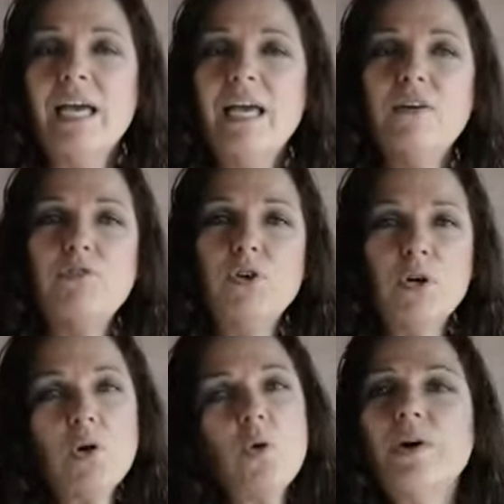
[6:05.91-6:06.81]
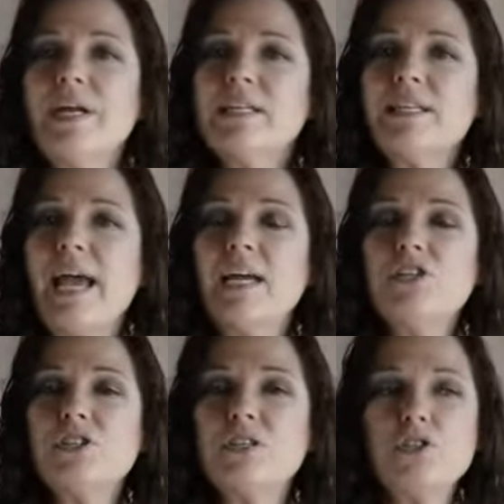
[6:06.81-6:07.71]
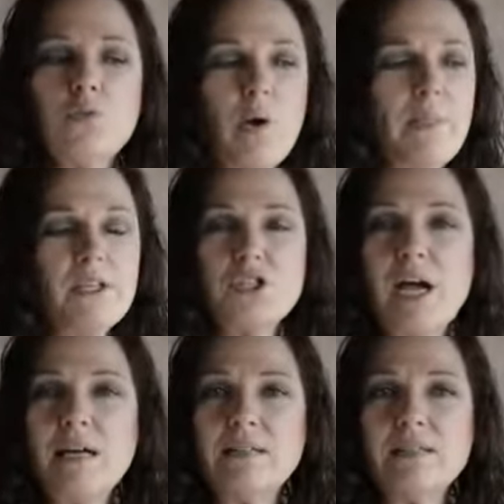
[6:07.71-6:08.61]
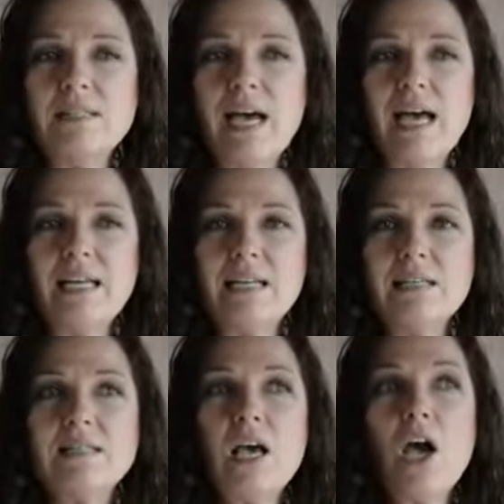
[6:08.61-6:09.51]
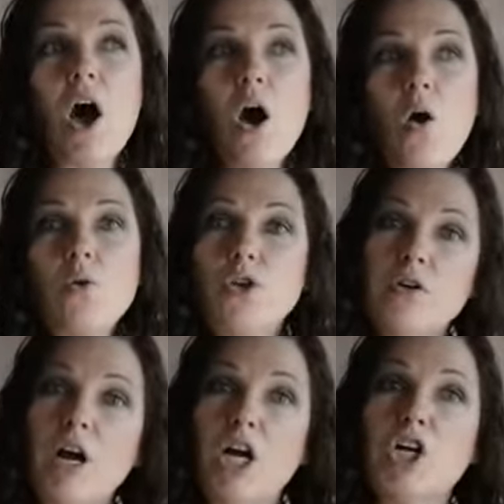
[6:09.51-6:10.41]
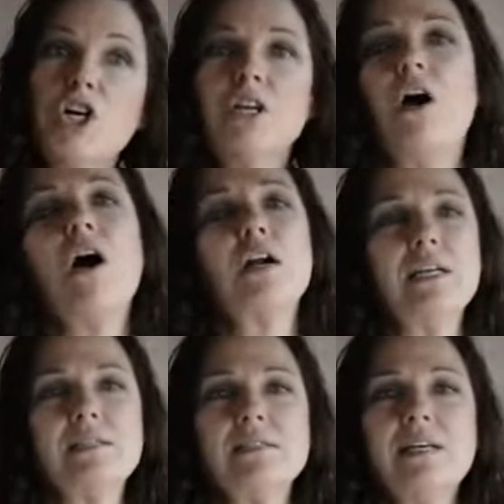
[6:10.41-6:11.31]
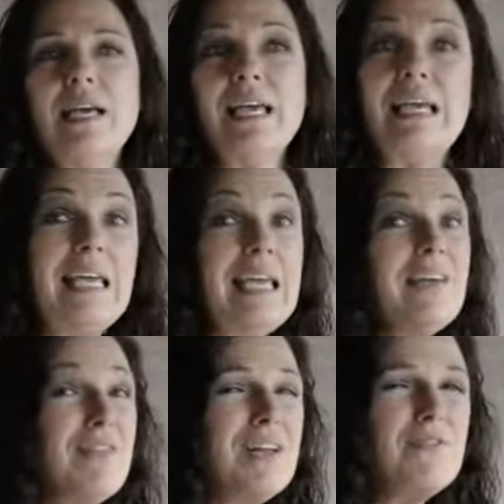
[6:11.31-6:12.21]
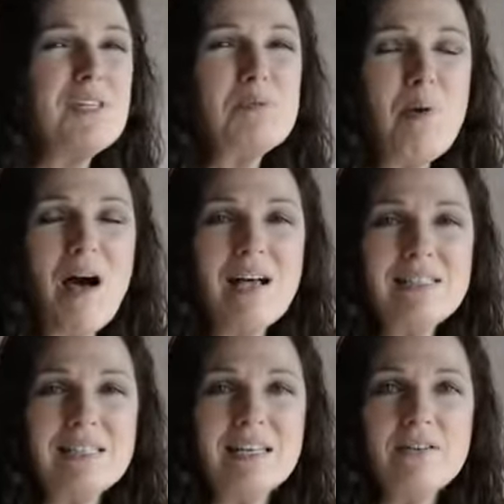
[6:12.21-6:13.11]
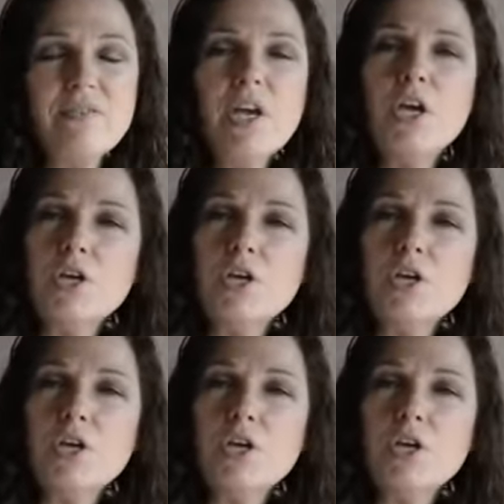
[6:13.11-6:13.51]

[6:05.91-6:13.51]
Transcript: If your orientation to what the child has done is, oh, you're a good artist, even if it's positive,